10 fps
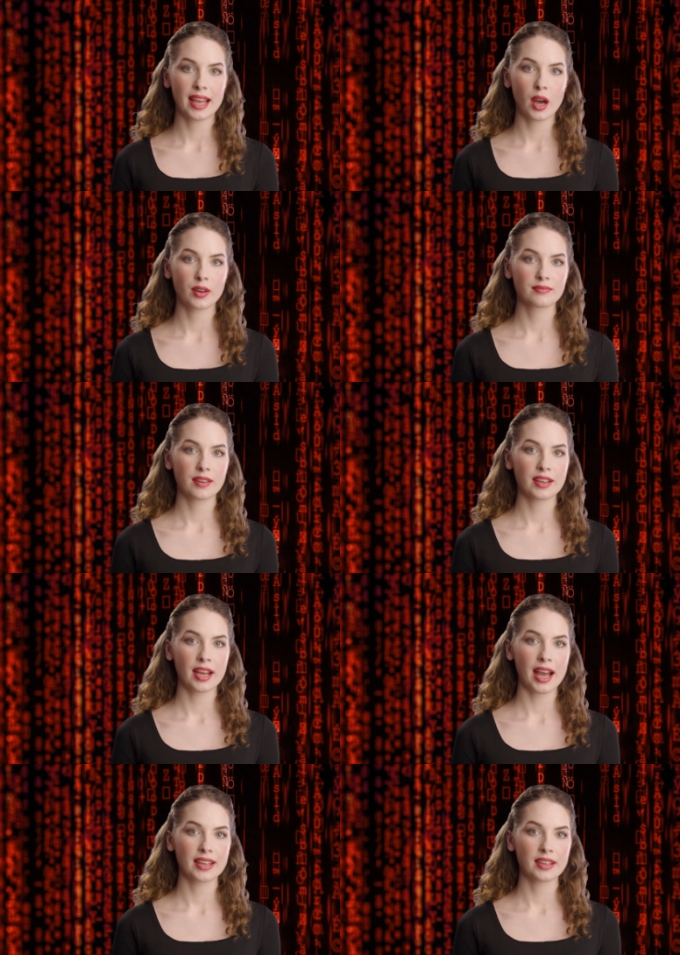However,
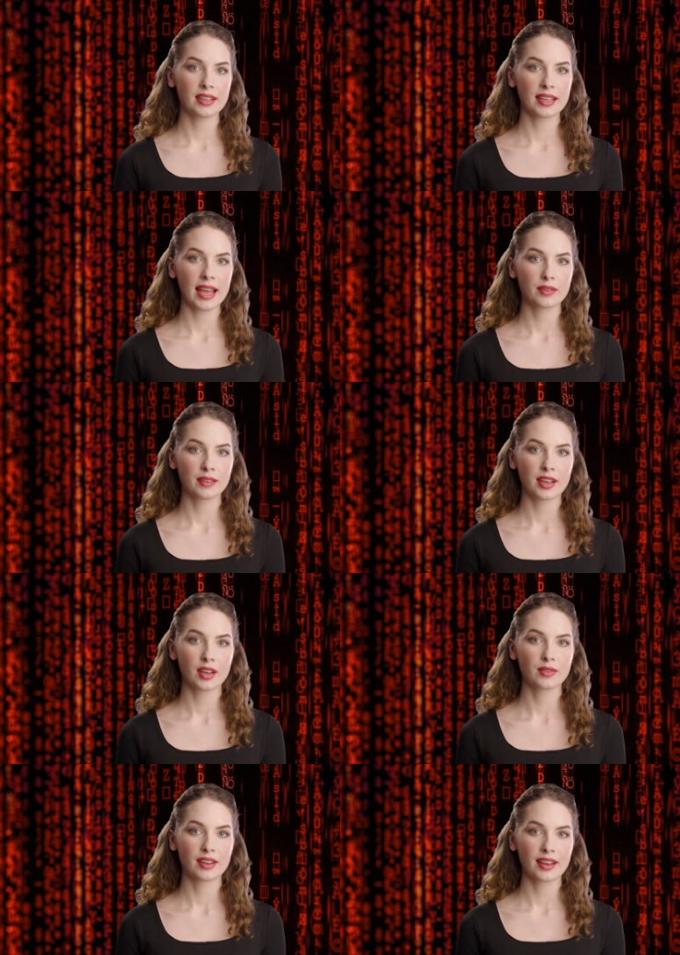as the
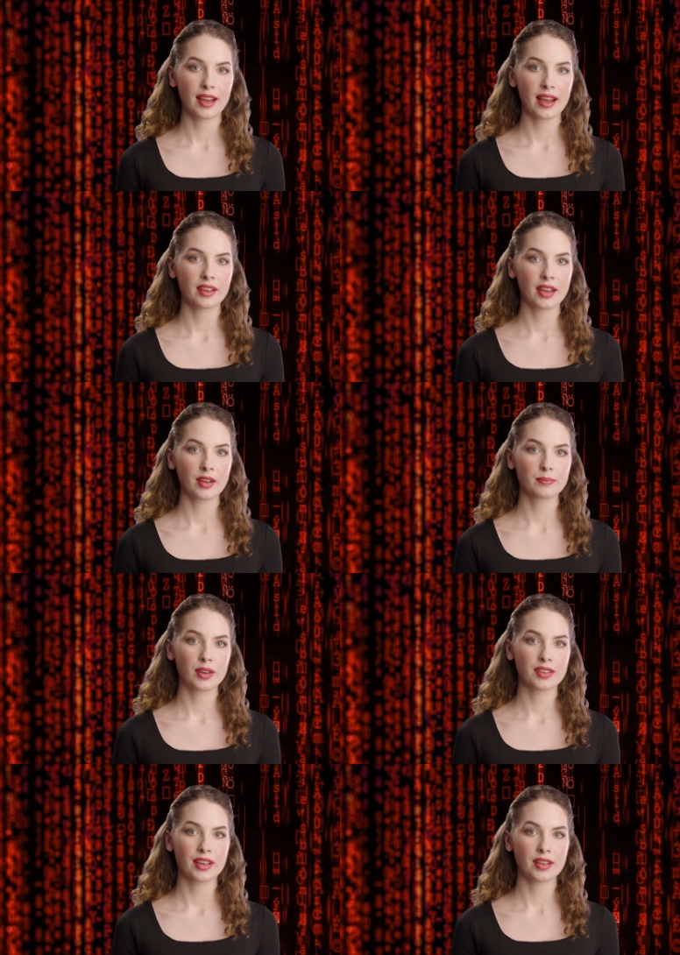cybersecurity landscape
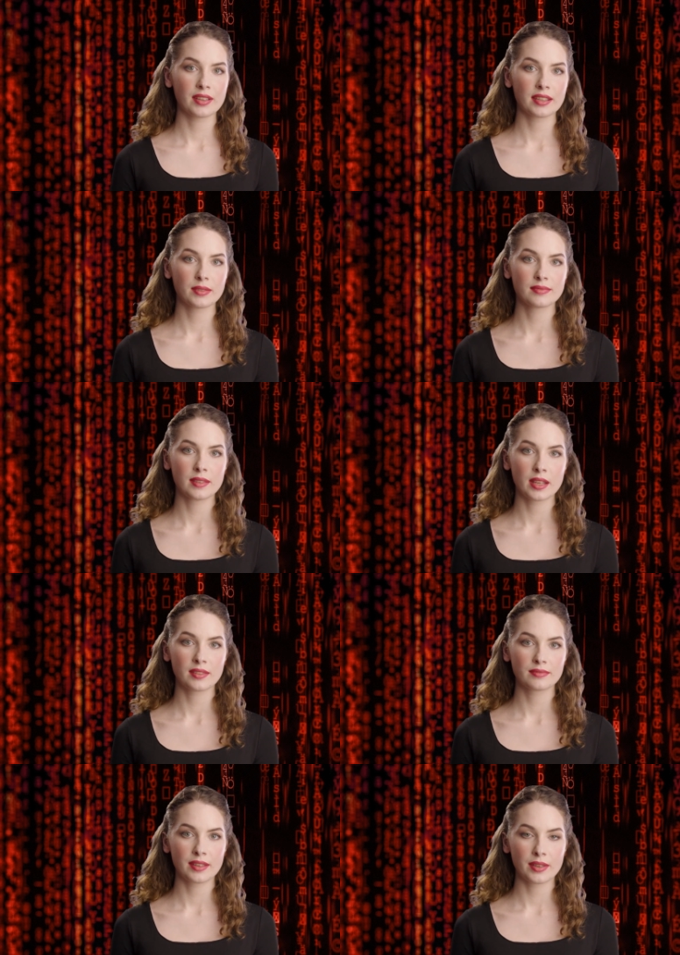continues to
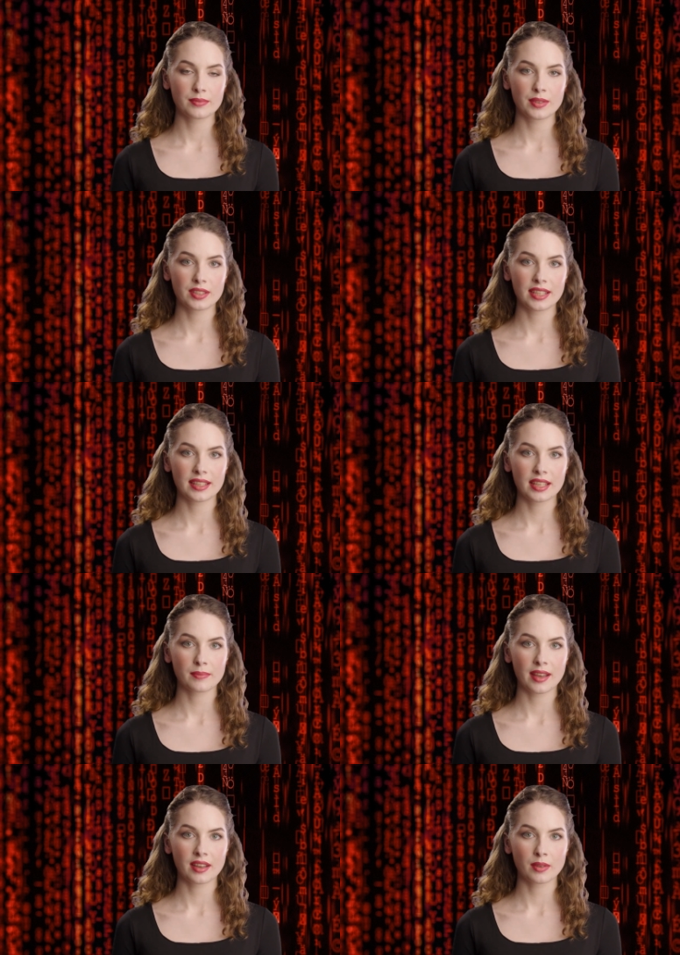evolve, businesses
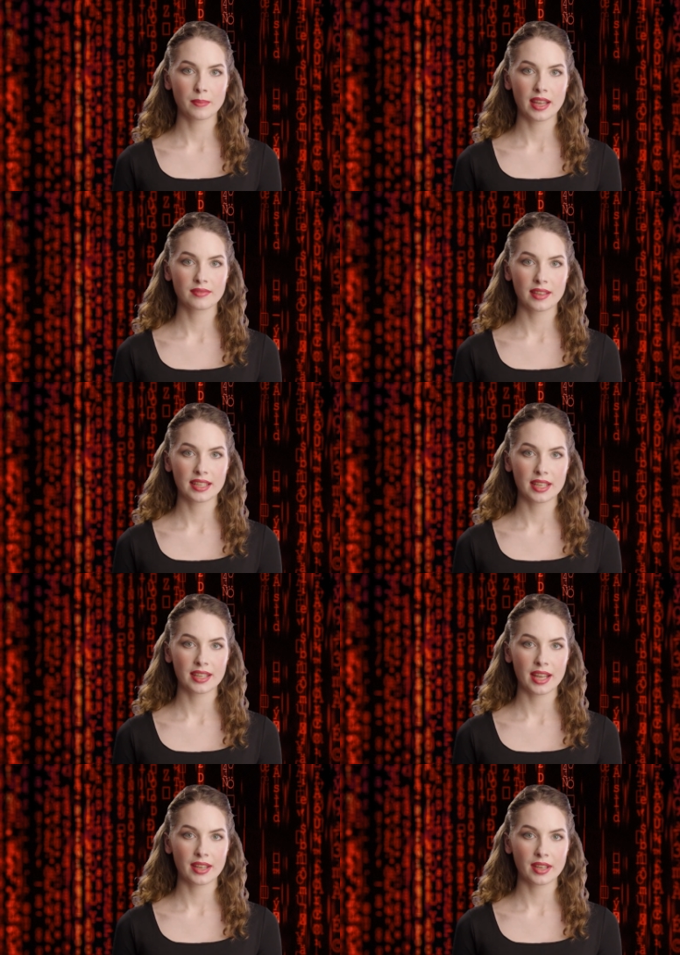must remain
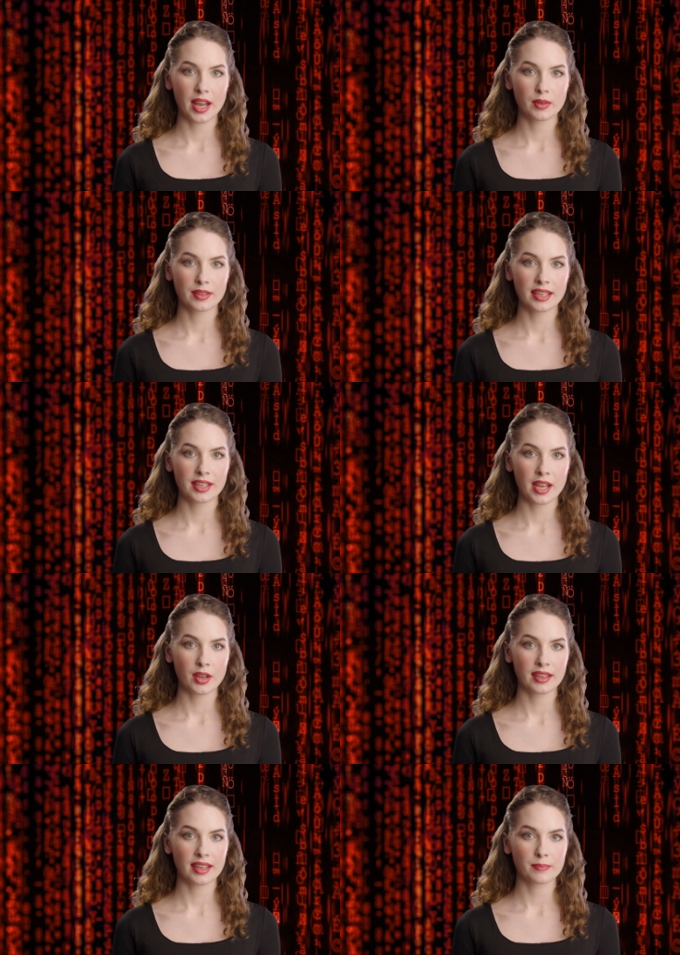vigilant and adapt their
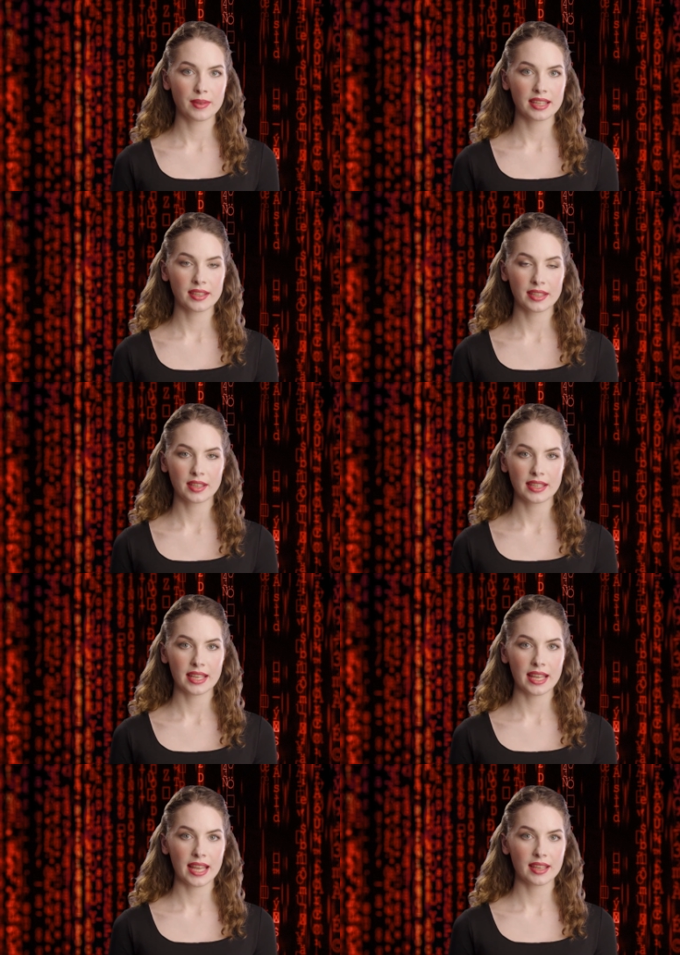security measures to
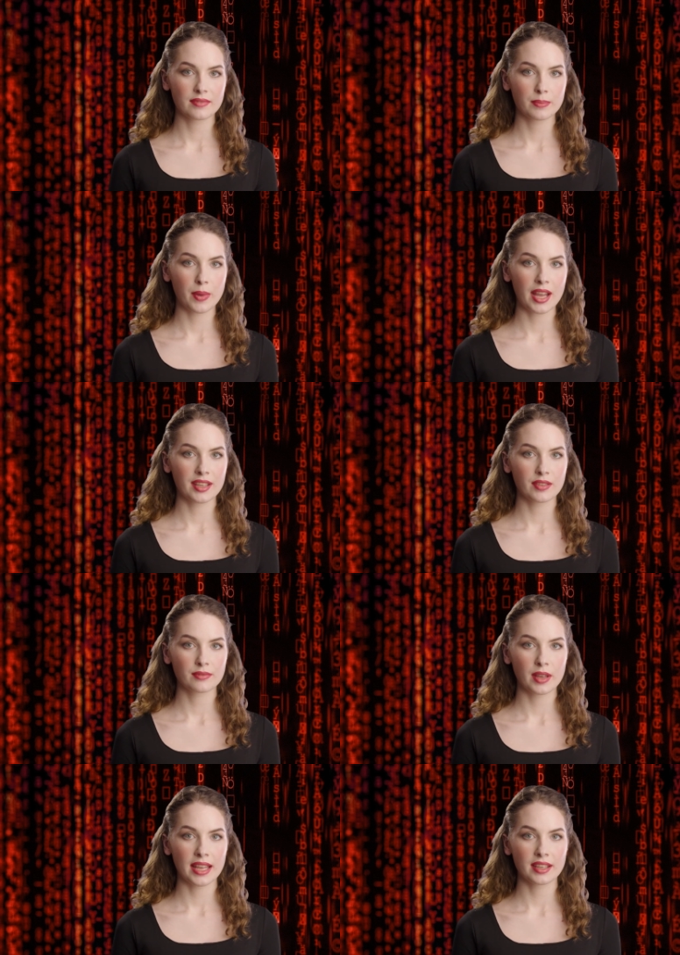stay ahead of emerging
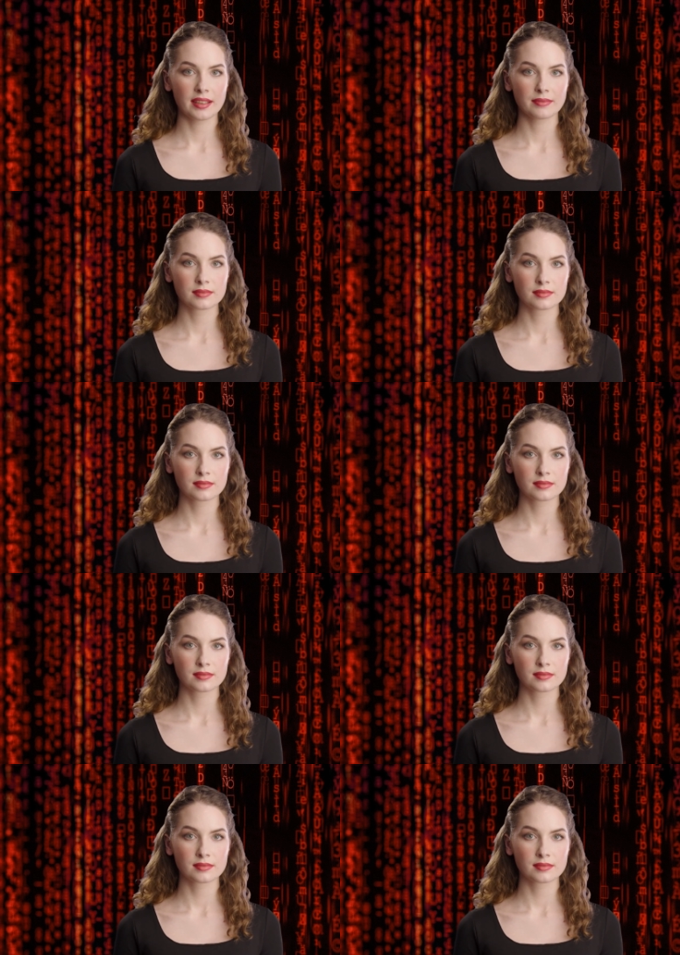threats.